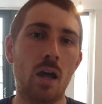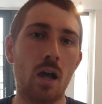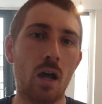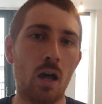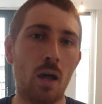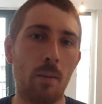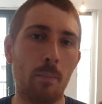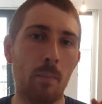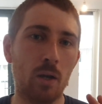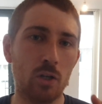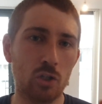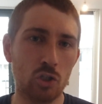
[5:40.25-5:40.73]

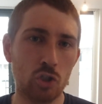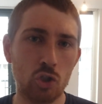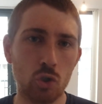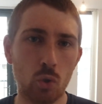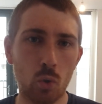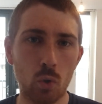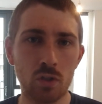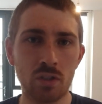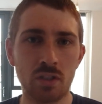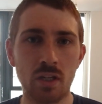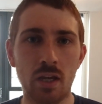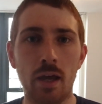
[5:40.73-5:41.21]
uh, much
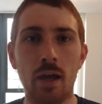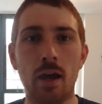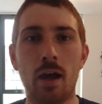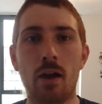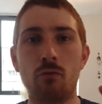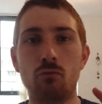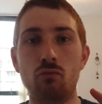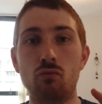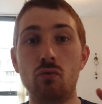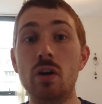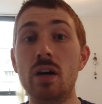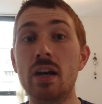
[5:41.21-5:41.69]
shorter,
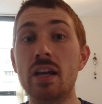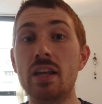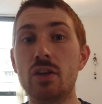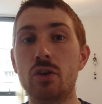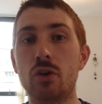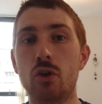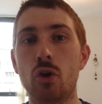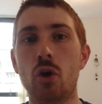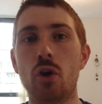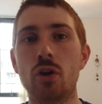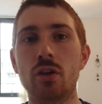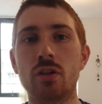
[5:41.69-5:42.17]
and really
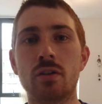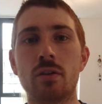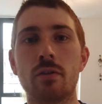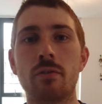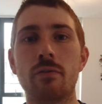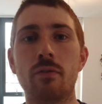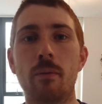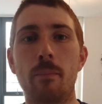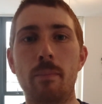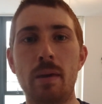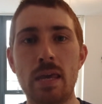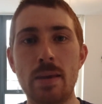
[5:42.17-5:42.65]
good
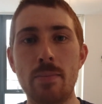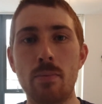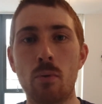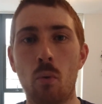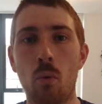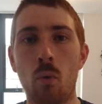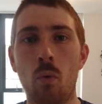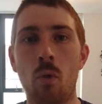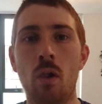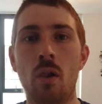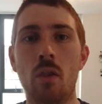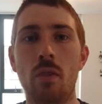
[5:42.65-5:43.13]
for
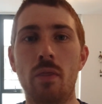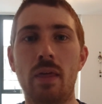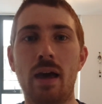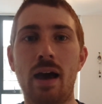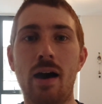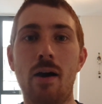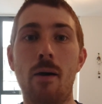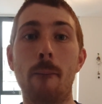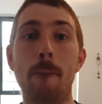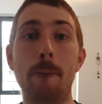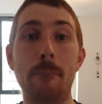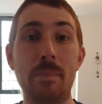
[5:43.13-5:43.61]
people that
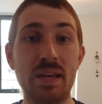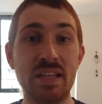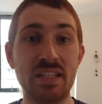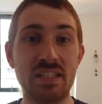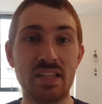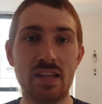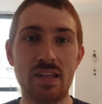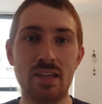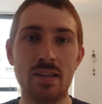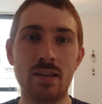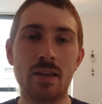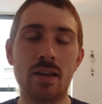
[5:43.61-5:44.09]
are
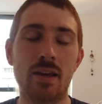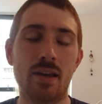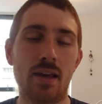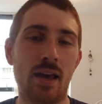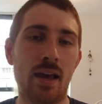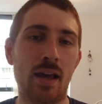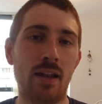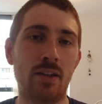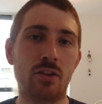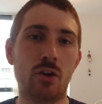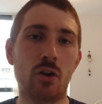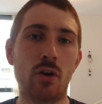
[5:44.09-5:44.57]
busy
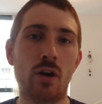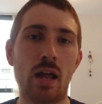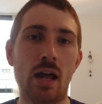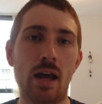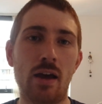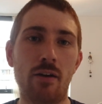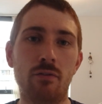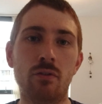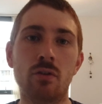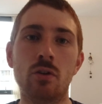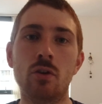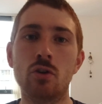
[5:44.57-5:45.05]
and don't
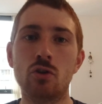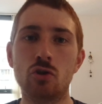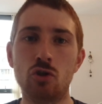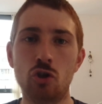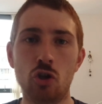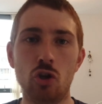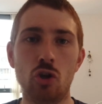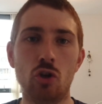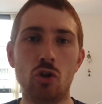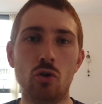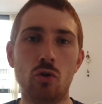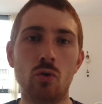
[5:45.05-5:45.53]
have
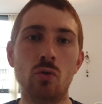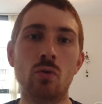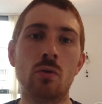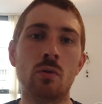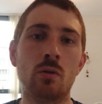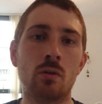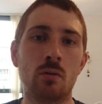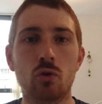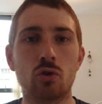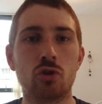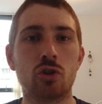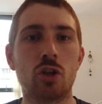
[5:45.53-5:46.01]
two
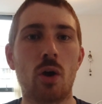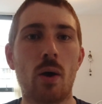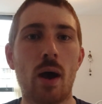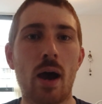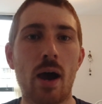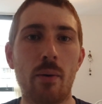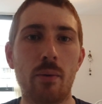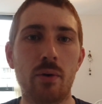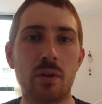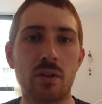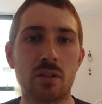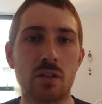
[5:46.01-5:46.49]
or so
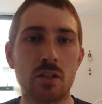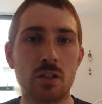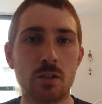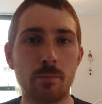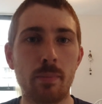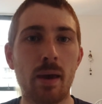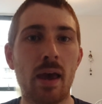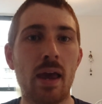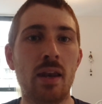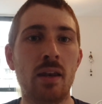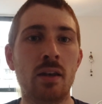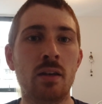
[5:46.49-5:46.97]
hours to
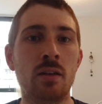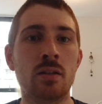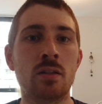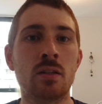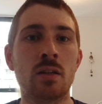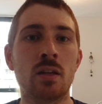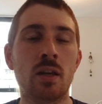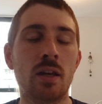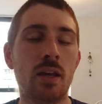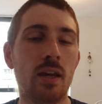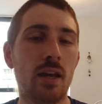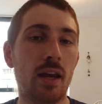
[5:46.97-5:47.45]
spend
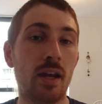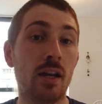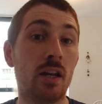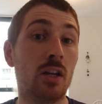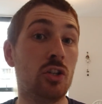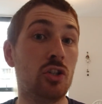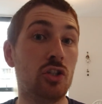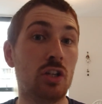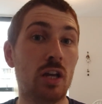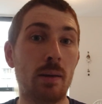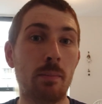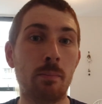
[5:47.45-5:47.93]
in a
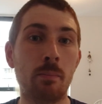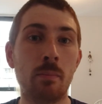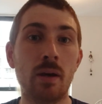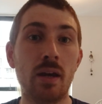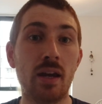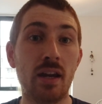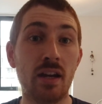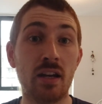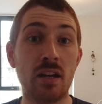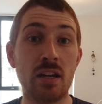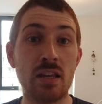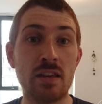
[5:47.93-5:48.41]
gym
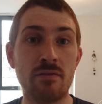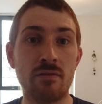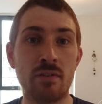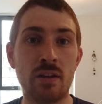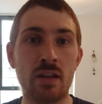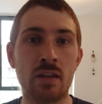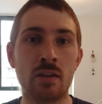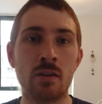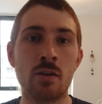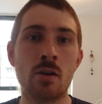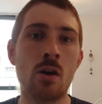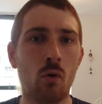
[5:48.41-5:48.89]
in an
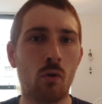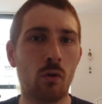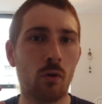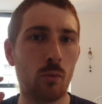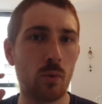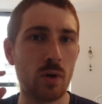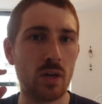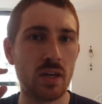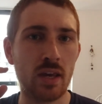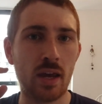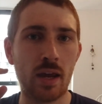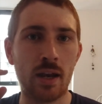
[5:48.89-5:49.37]
evening or on a
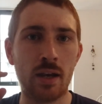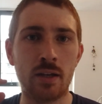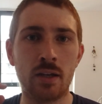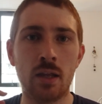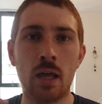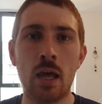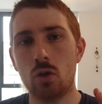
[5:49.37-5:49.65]
weekend.